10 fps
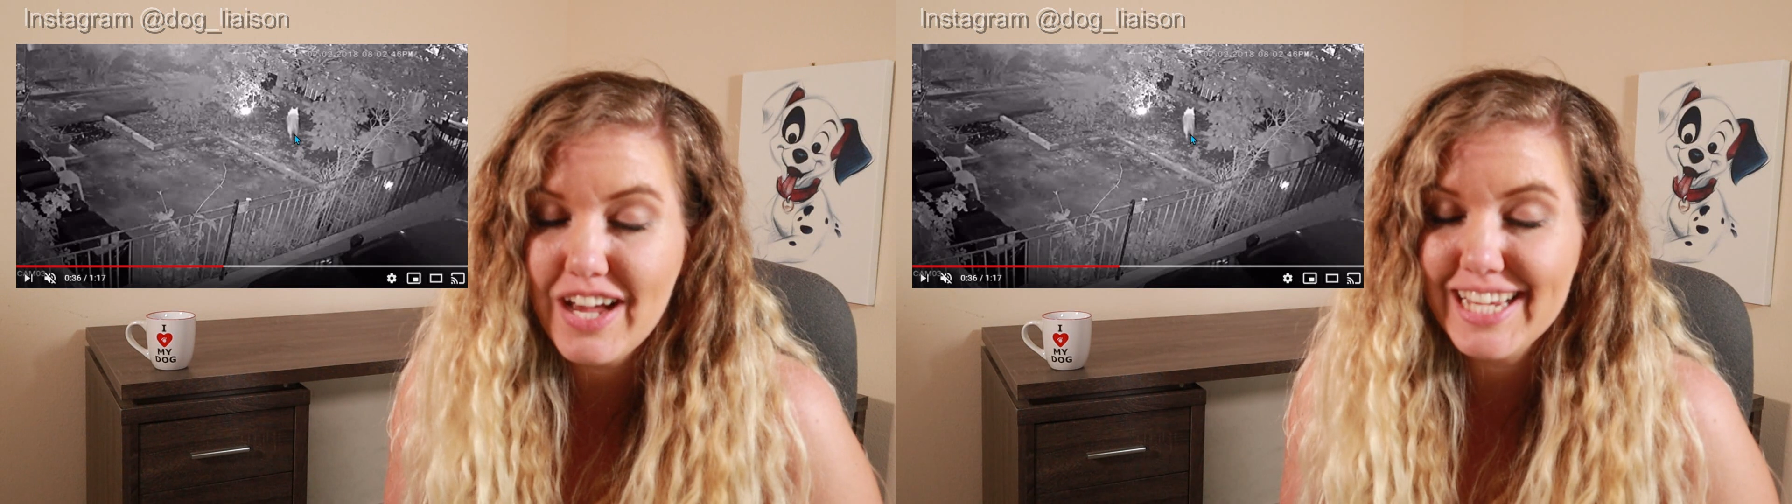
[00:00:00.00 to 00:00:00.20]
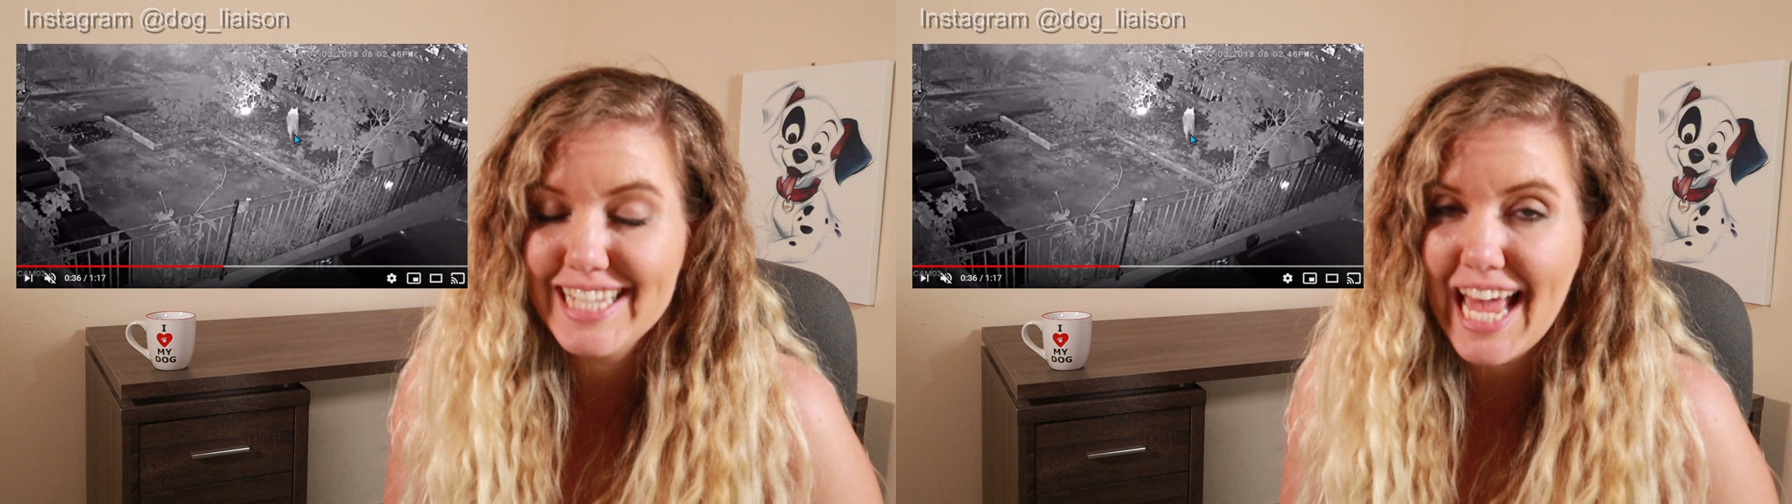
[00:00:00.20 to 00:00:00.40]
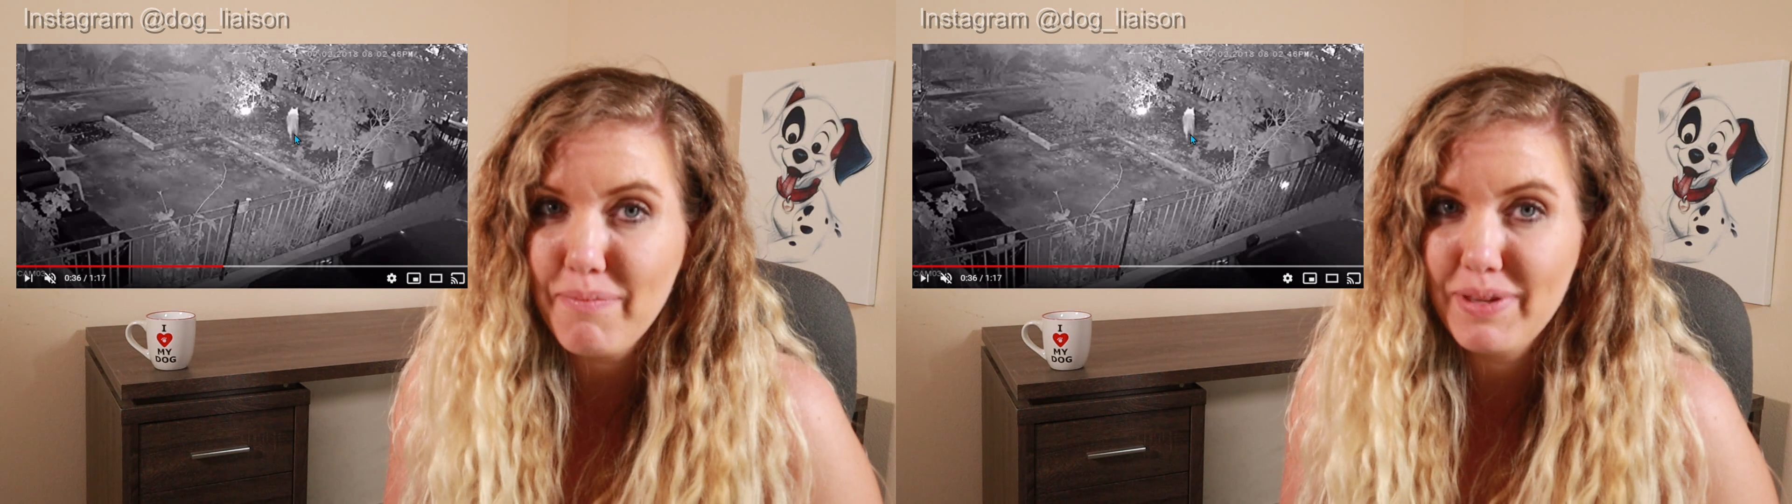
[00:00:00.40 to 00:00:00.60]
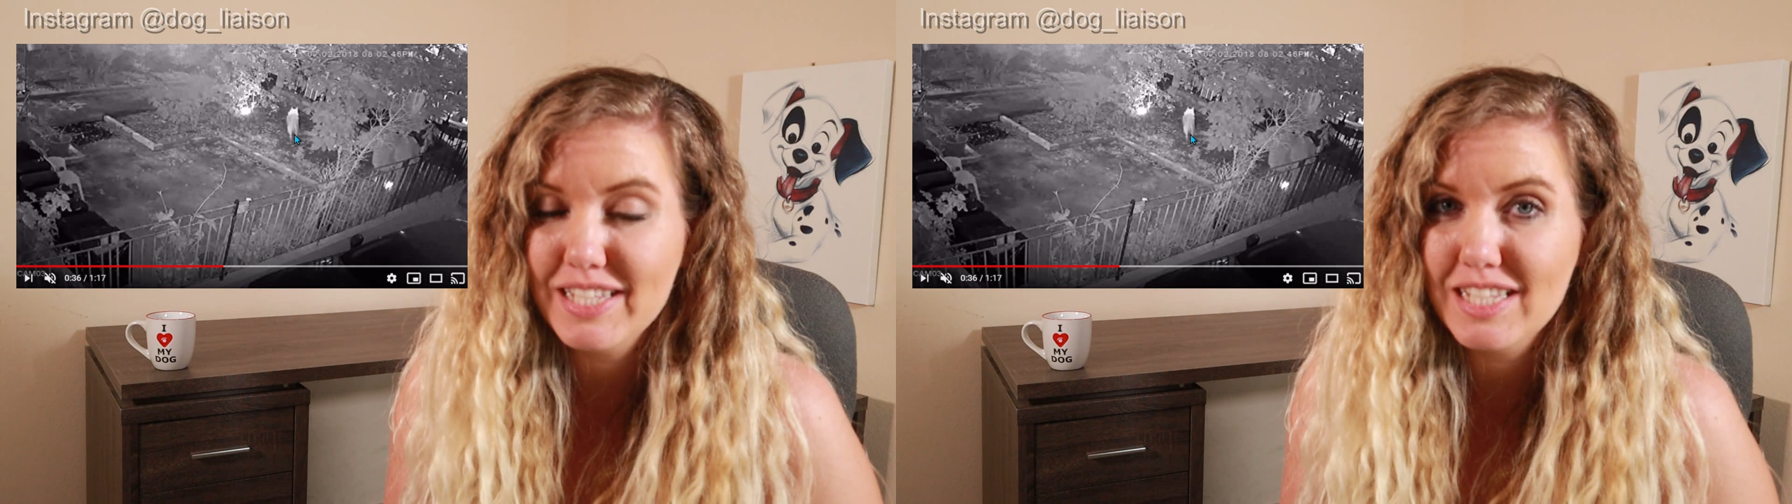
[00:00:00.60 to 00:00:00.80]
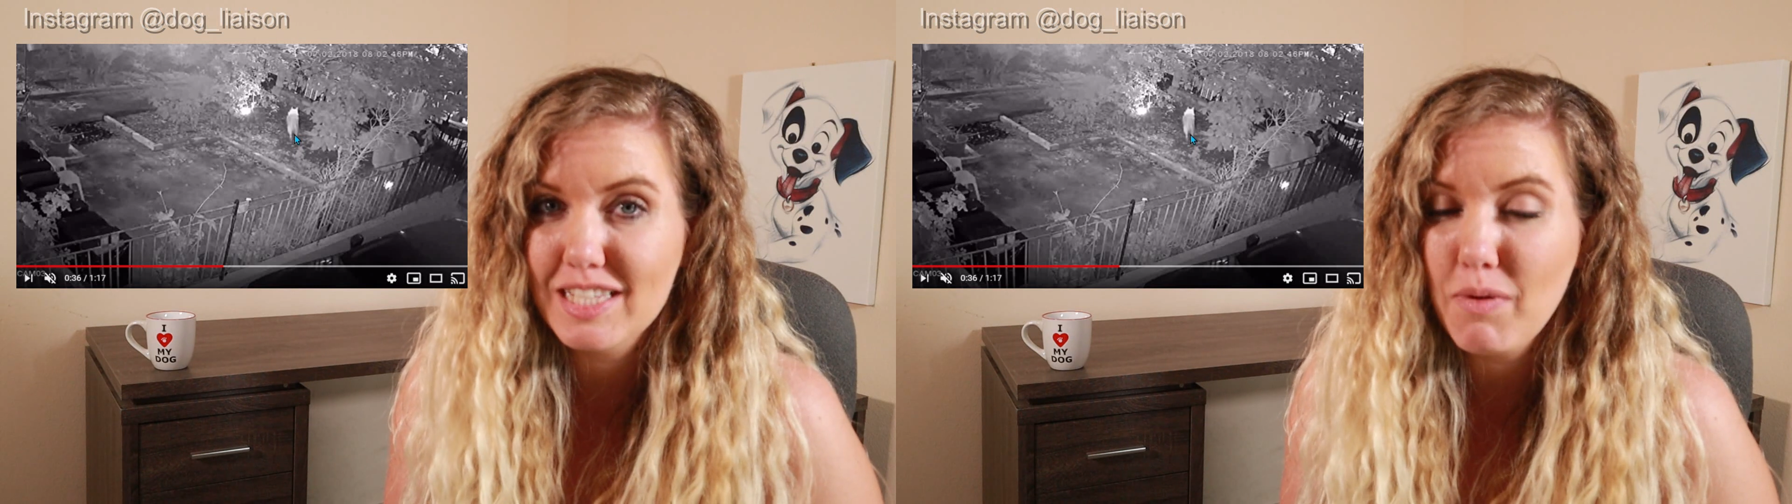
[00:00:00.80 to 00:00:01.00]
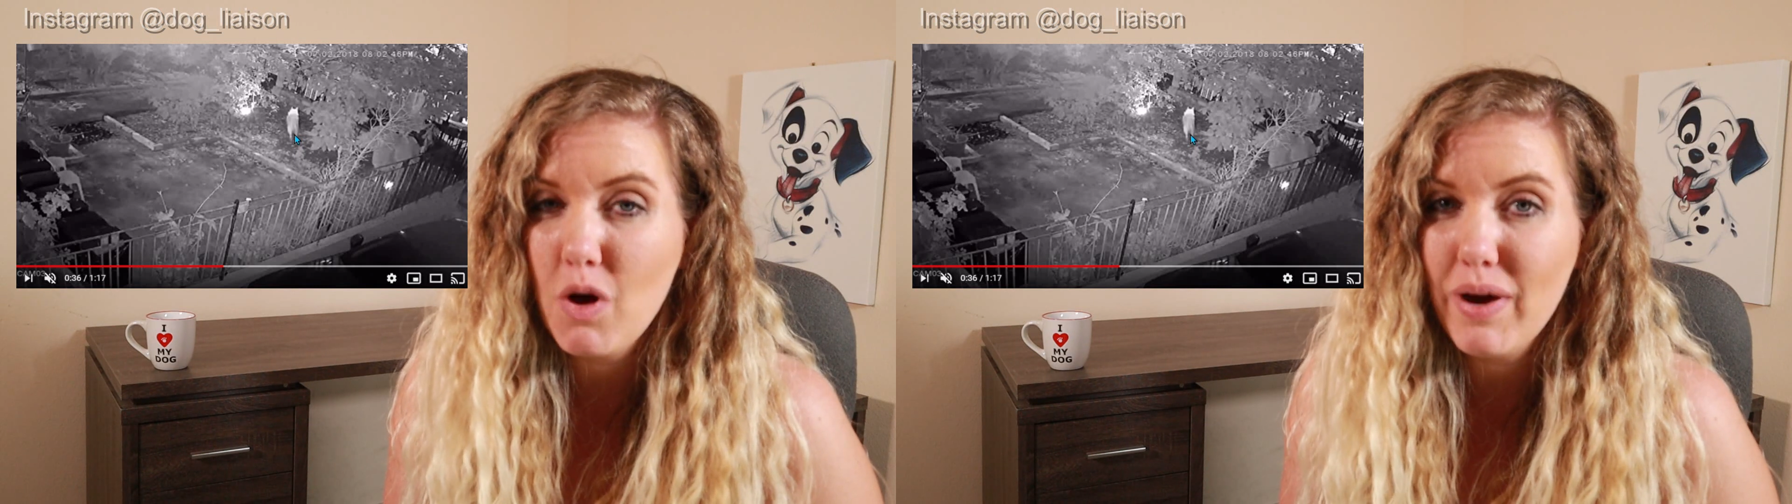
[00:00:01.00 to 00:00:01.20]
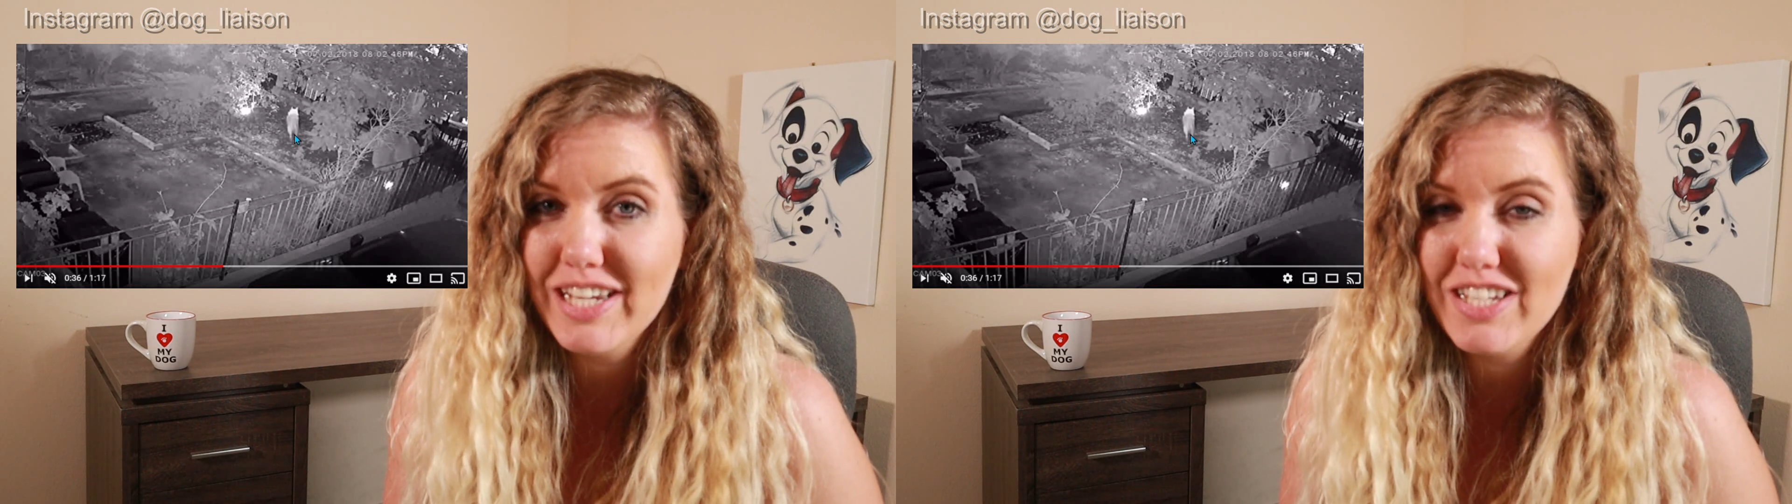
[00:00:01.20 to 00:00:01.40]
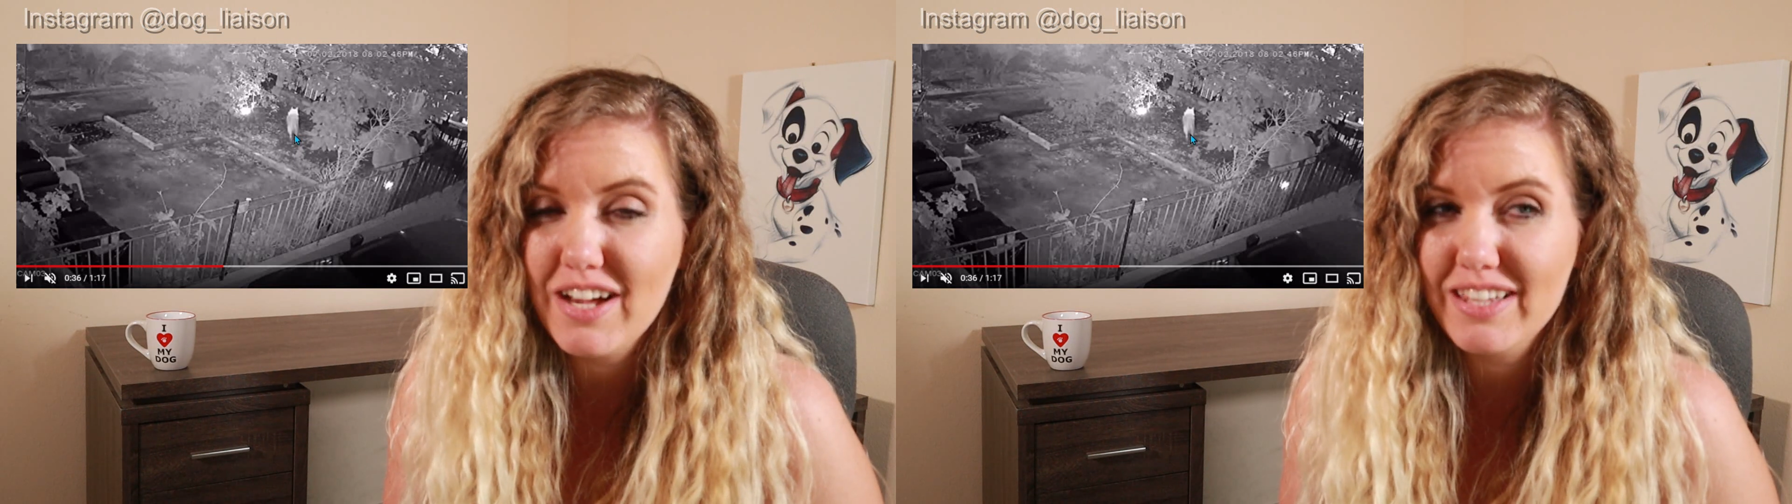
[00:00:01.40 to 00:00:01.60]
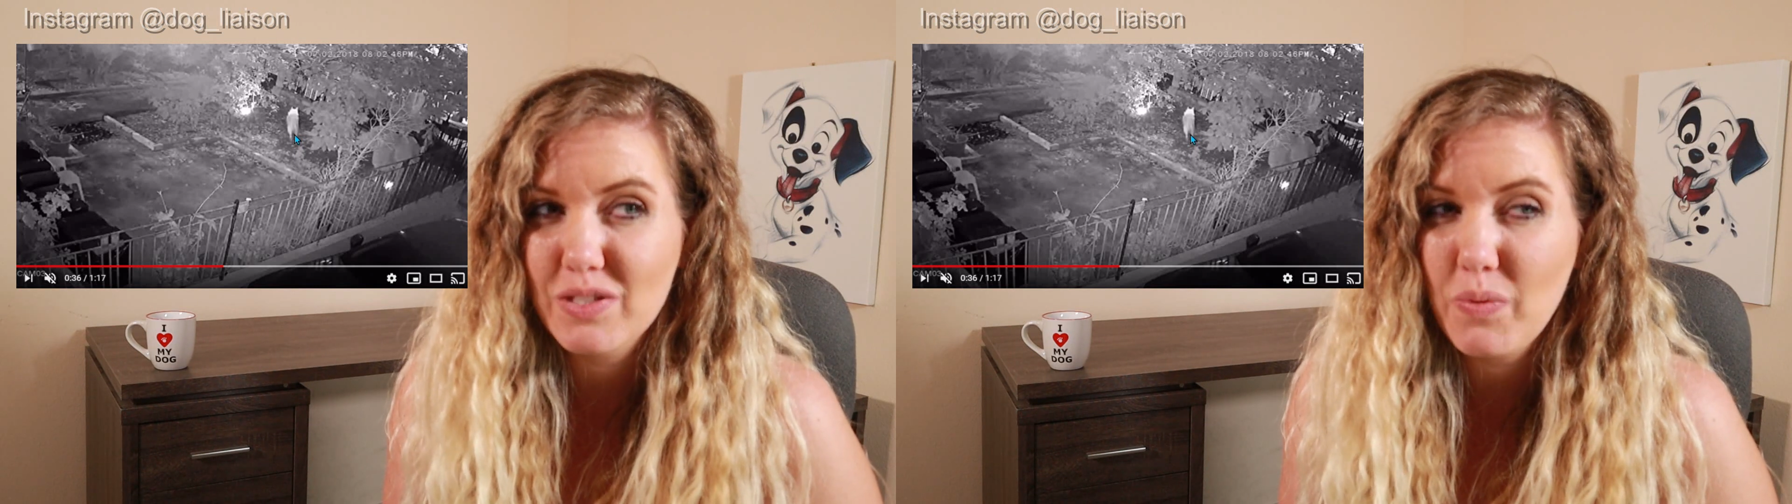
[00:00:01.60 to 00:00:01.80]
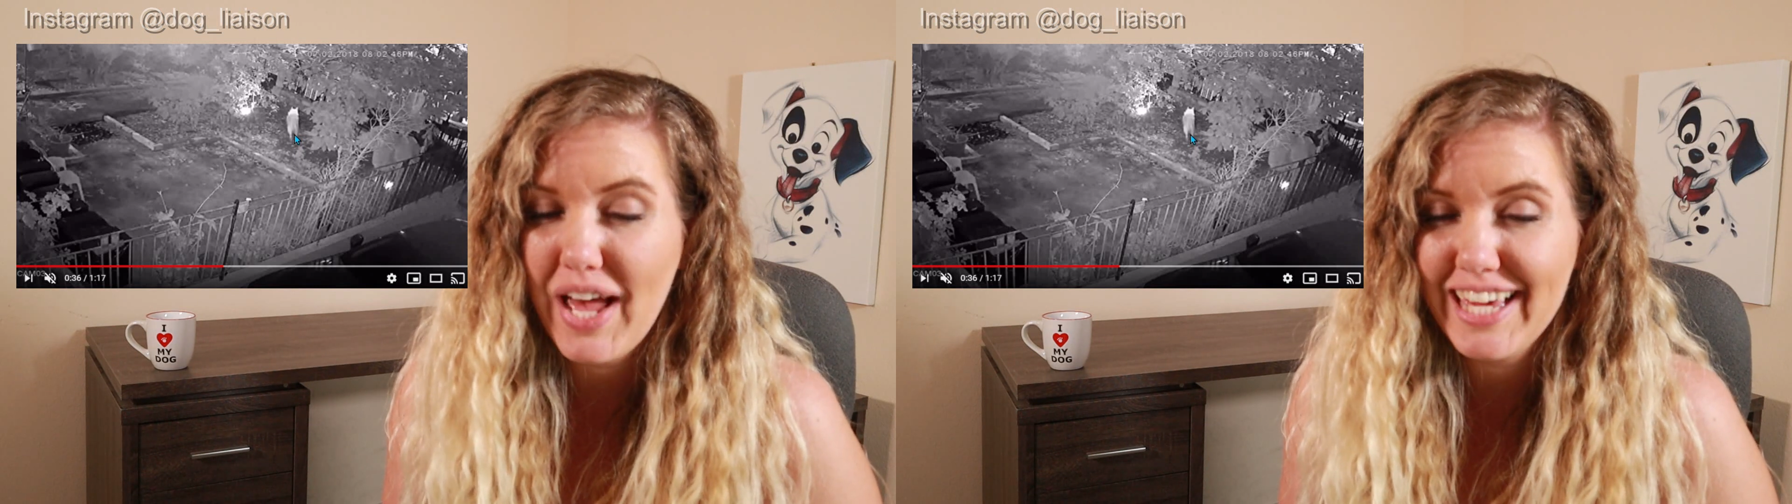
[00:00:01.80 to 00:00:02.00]
dog is happy. It's a small white dog
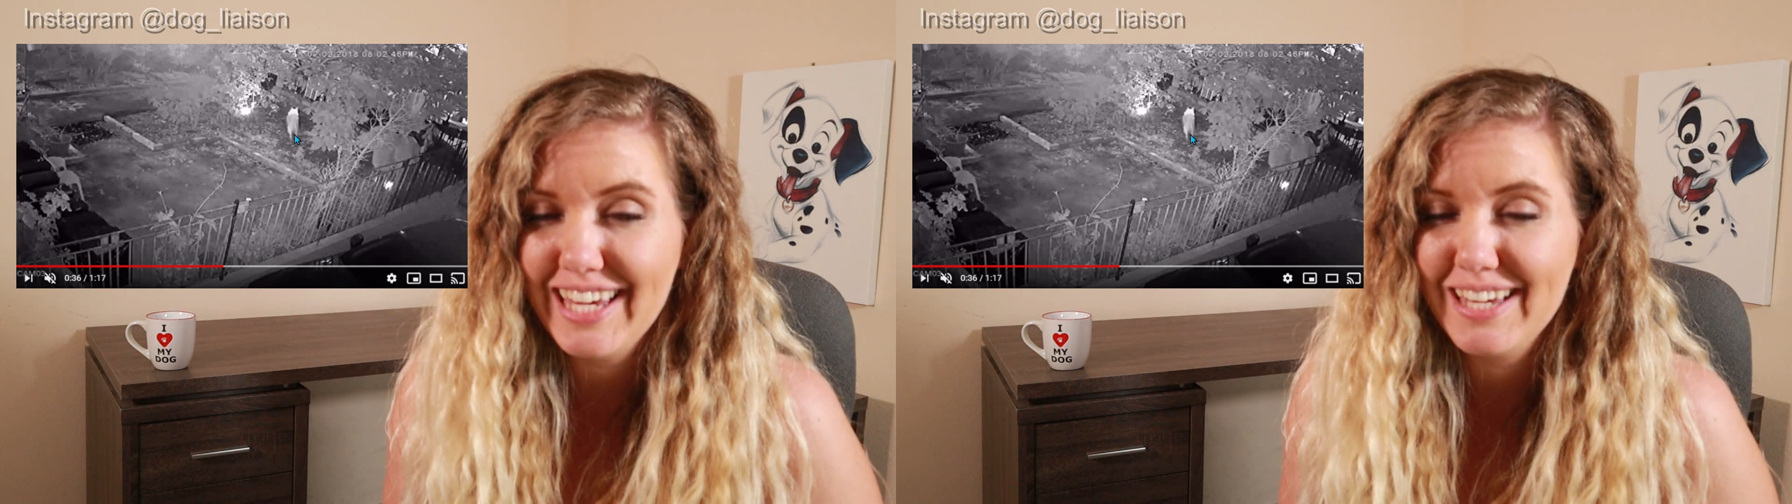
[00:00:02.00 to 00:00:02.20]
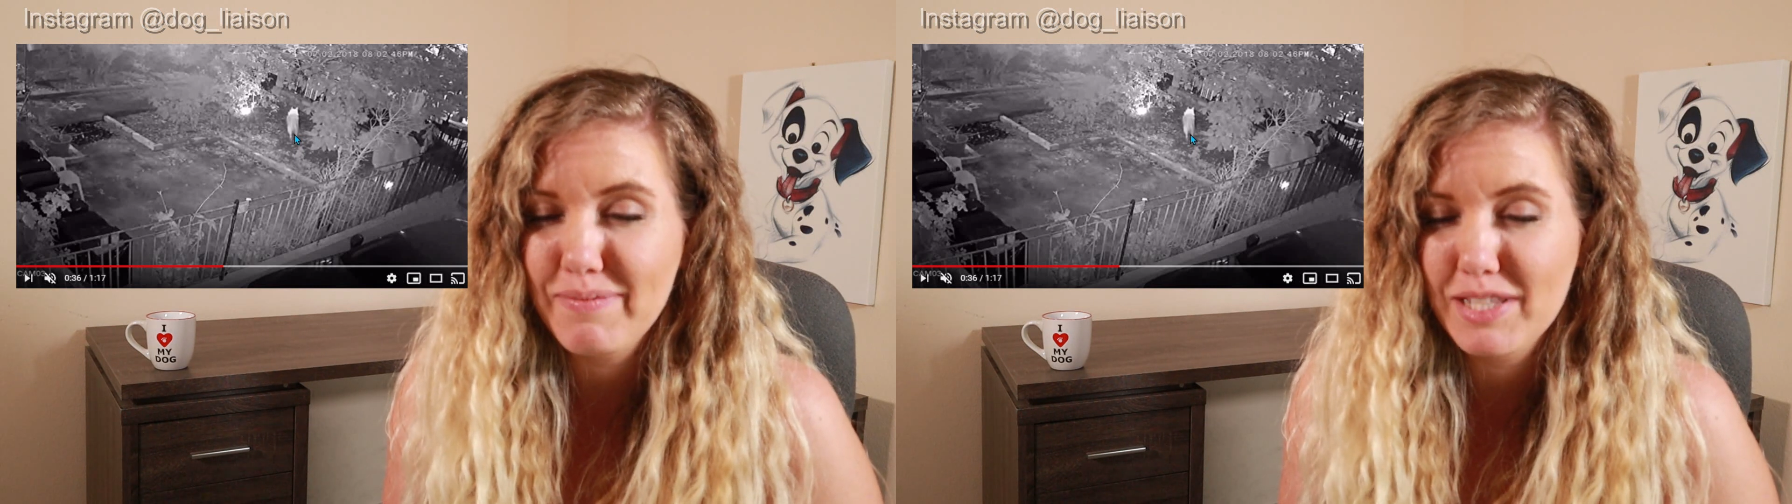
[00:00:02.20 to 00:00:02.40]
that's wagging.